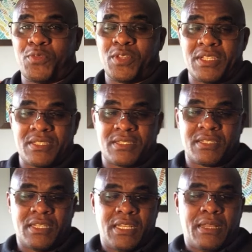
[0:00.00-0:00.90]
this
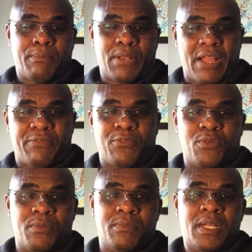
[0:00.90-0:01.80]

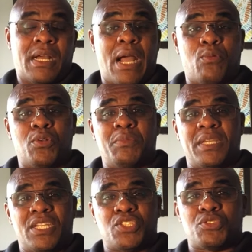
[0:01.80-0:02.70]
platform. I will
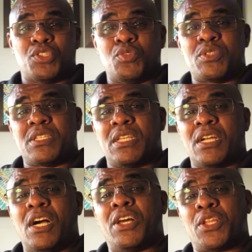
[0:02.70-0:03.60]
be introducing
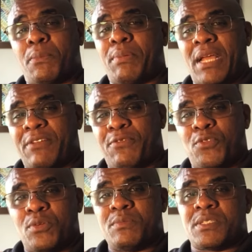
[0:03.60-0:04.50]
other
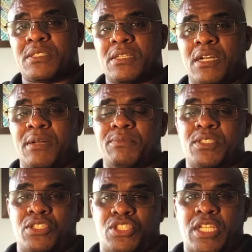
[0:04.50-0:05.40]
platforms
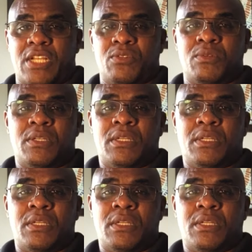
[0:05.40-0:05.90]
to the channel,